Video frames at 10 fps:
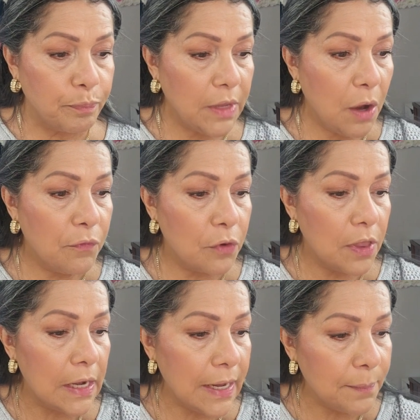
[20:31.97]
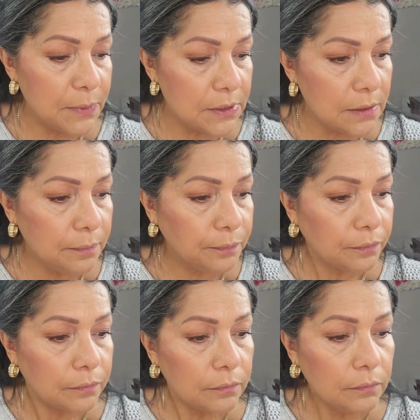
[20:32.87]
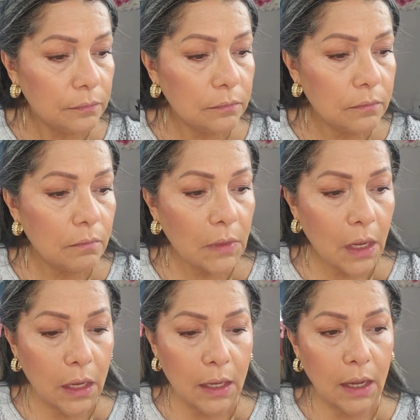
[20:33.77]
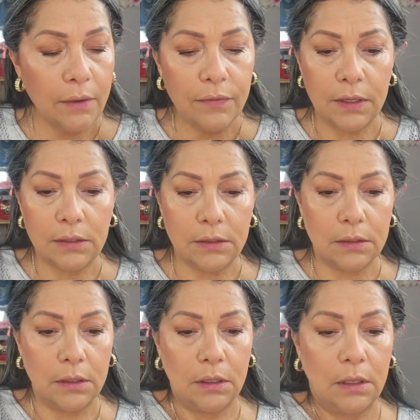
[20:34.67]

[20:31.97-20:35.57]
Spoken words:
Now for the lips, I have this